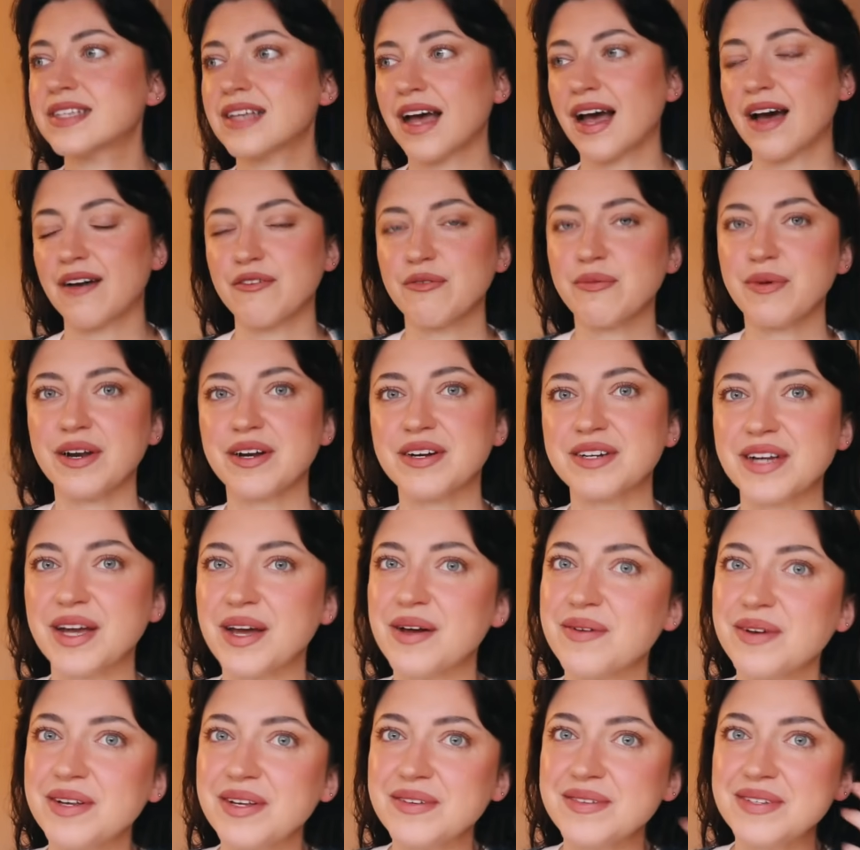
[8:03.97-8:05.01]
have a better day
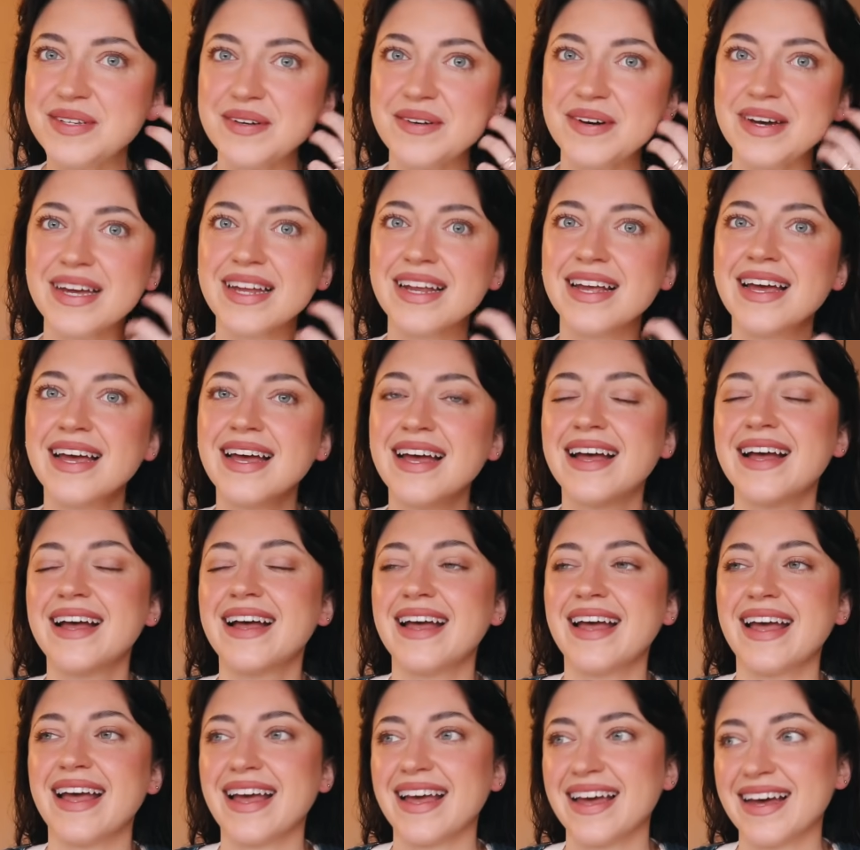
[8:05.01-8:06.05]
when you do it.
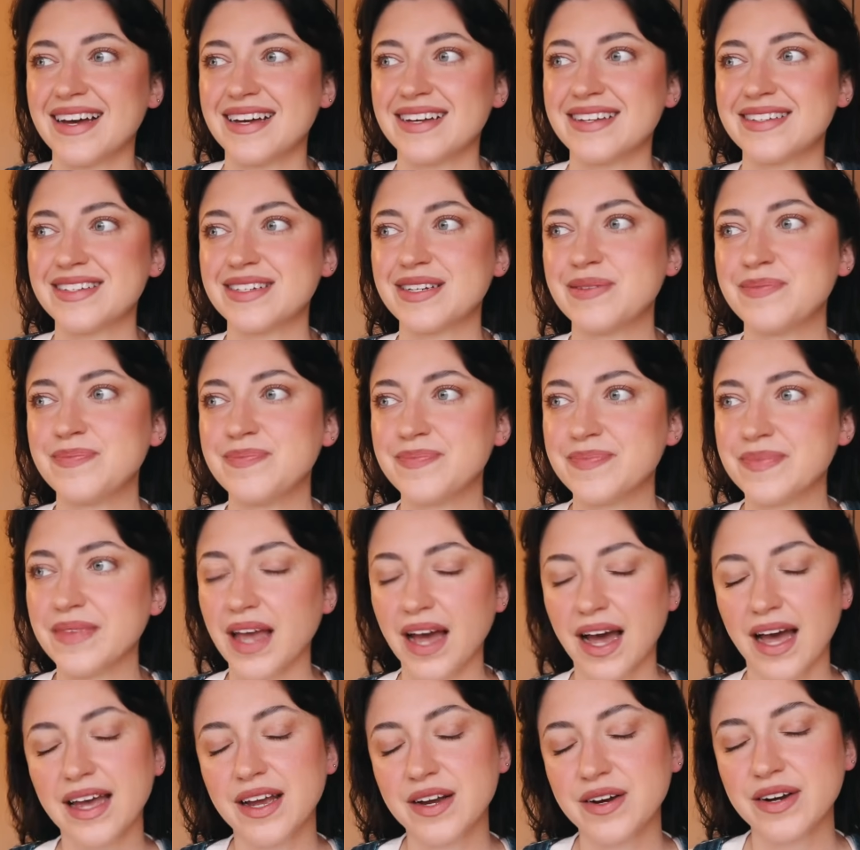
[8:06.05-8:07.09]
And
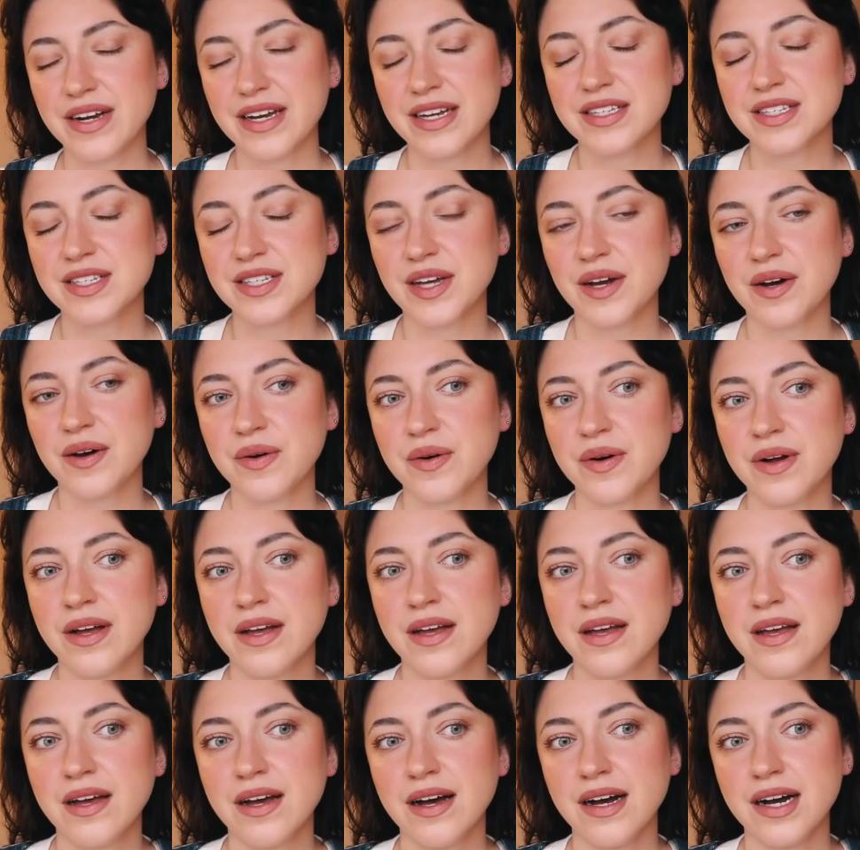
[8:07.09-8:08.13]
I agree. So
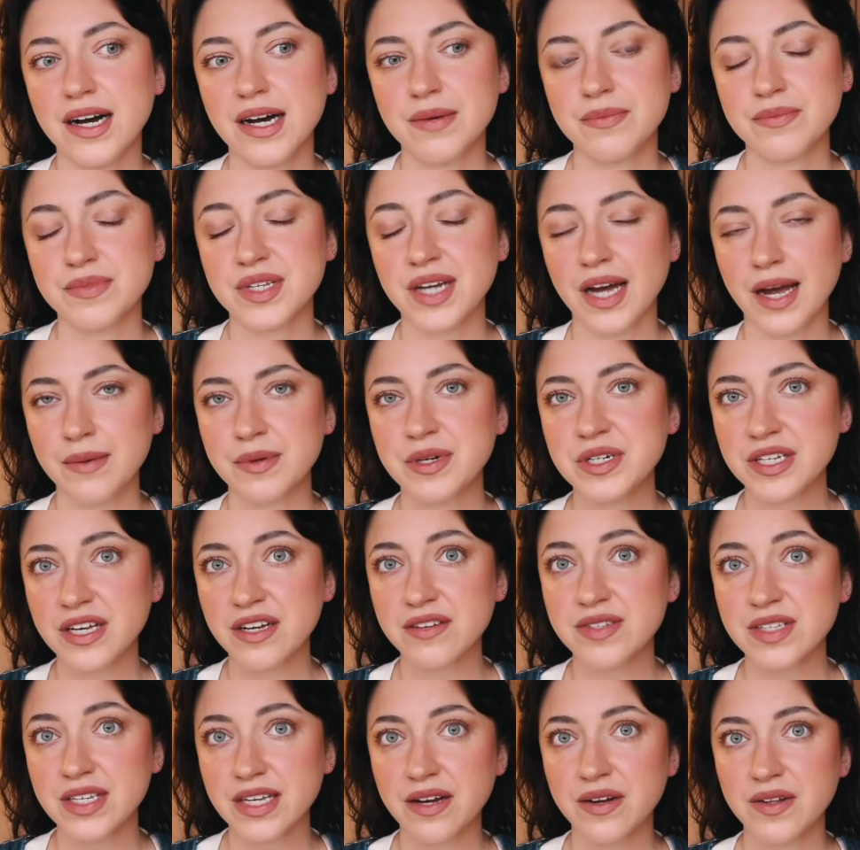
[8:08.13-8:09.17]
time
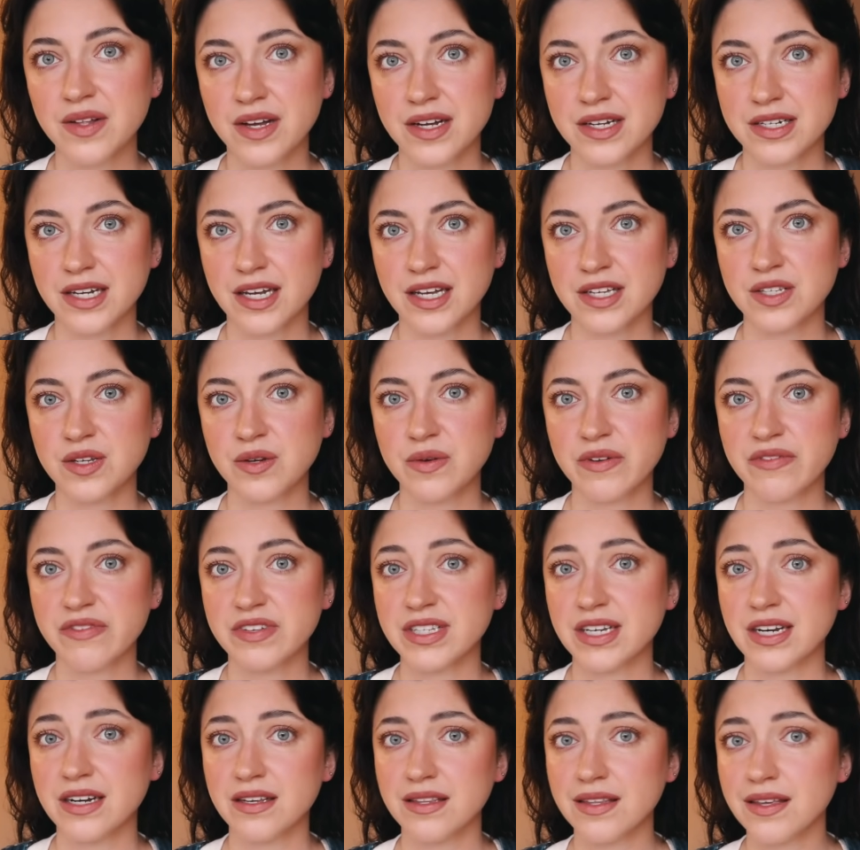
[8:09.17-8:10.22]
yourself, see how long it takes you. If
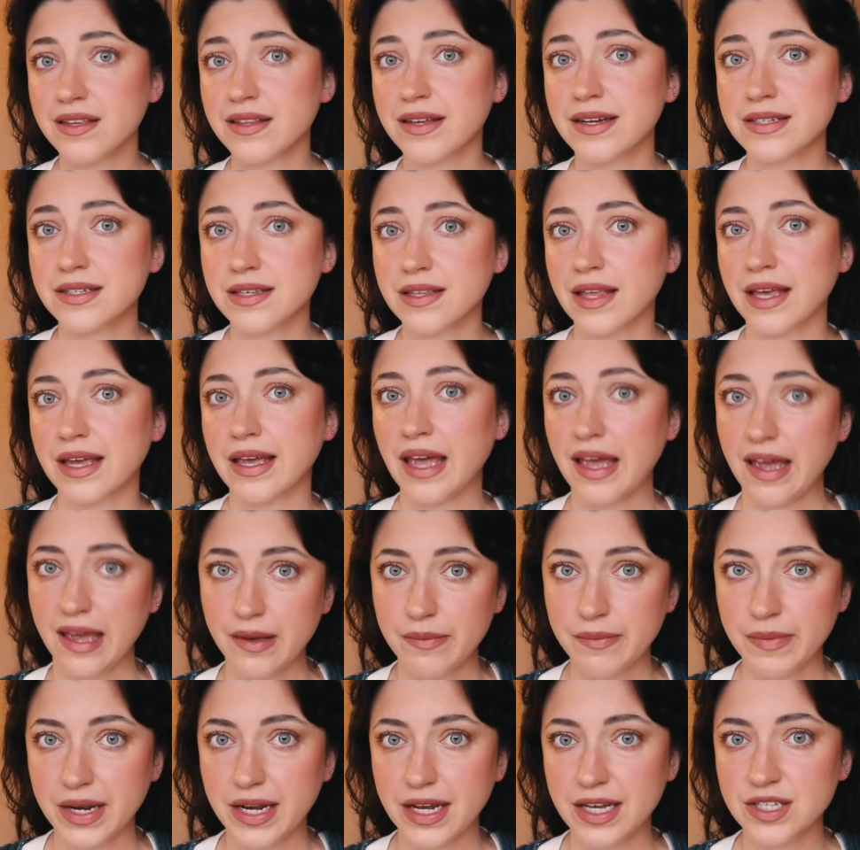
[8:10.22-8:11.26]
it's anything less than like
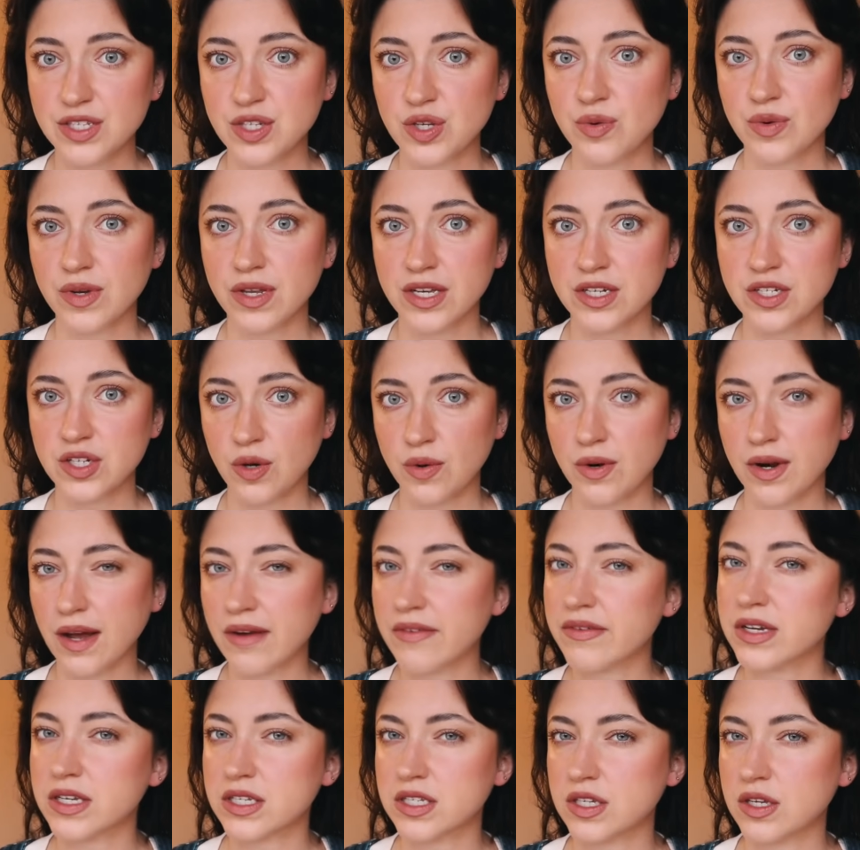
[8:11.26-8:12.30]
8 minutes, you really don't have
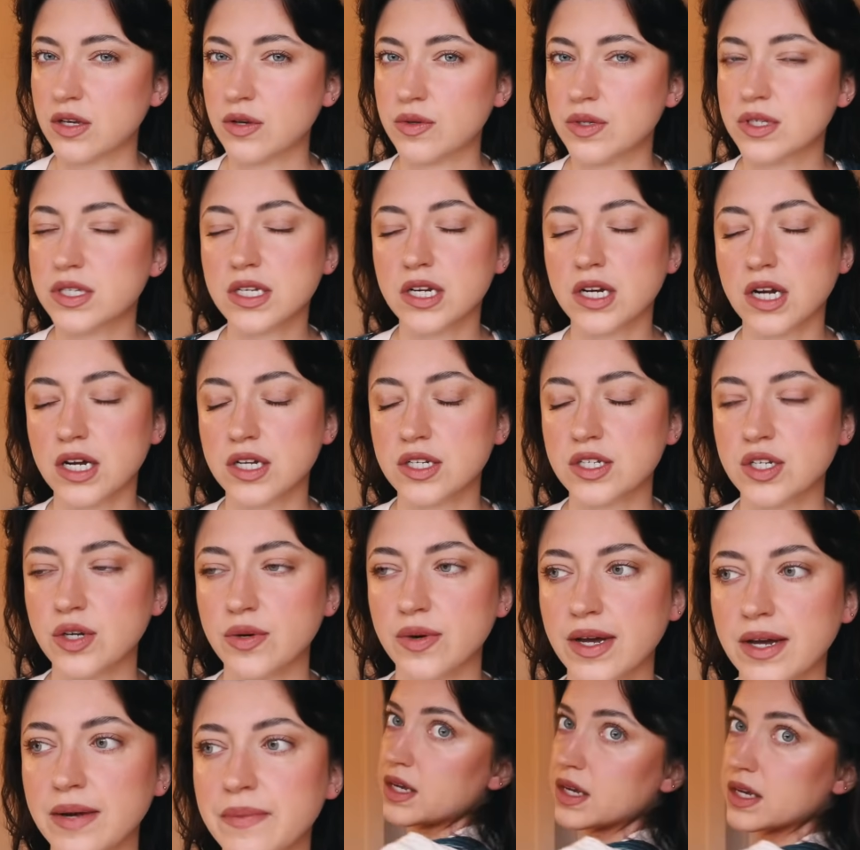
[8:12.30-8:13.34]
an excuse to not do
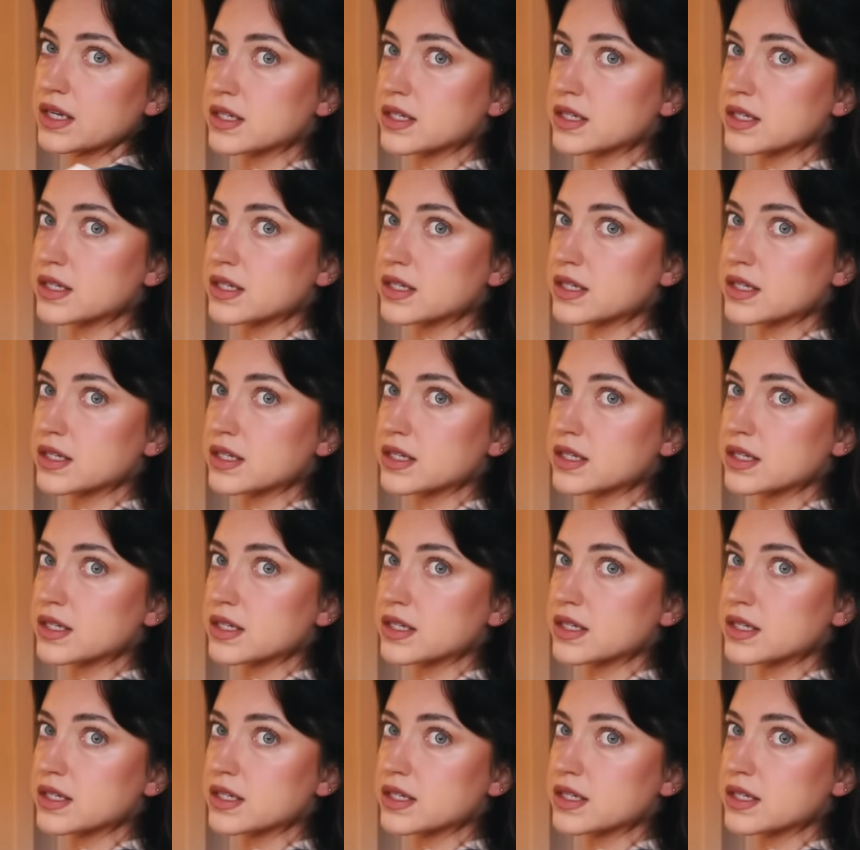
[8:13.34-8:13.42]
it.